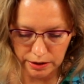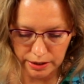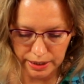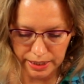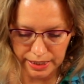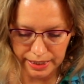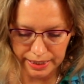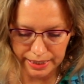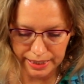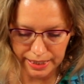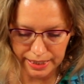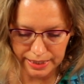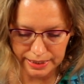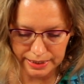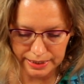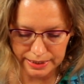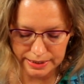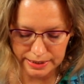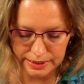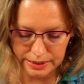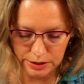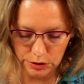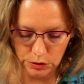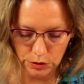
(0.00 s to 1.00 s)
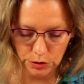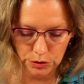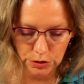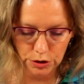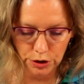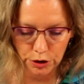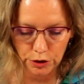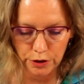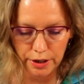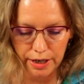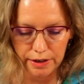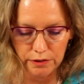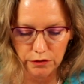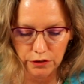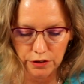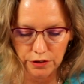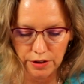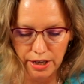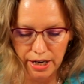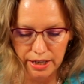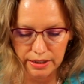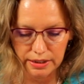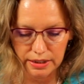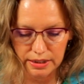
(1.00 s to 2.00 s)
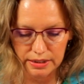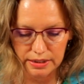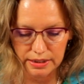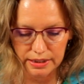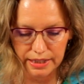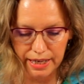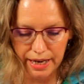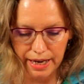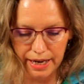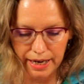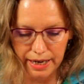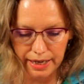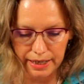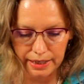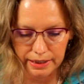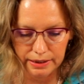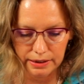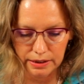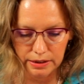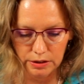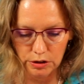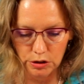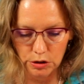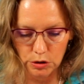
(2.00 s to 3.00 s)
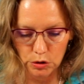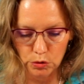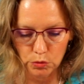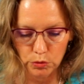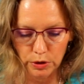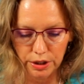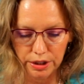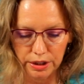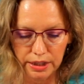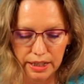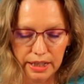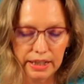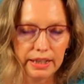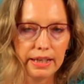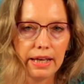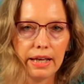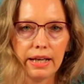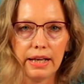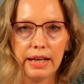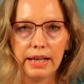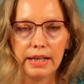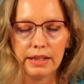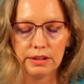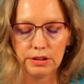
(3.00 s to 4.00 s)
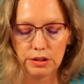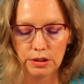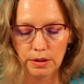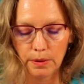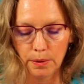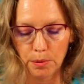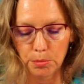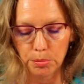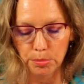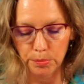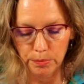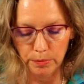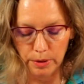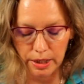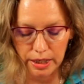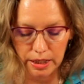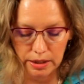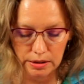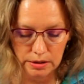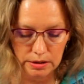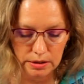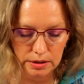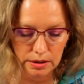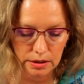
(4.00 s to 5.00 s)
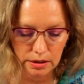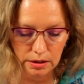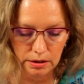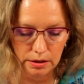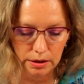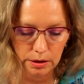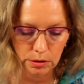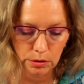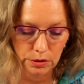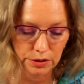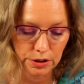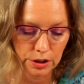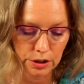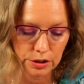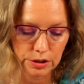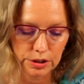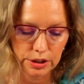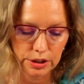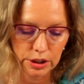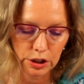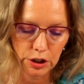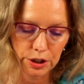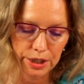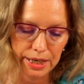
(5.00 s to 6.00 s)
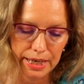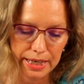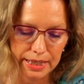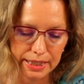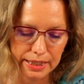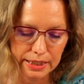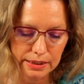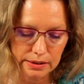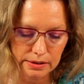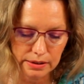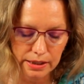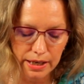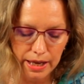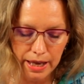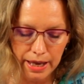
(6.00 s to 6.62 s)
and again, these scissors are great for that because they just really get into the little nooks and crannies.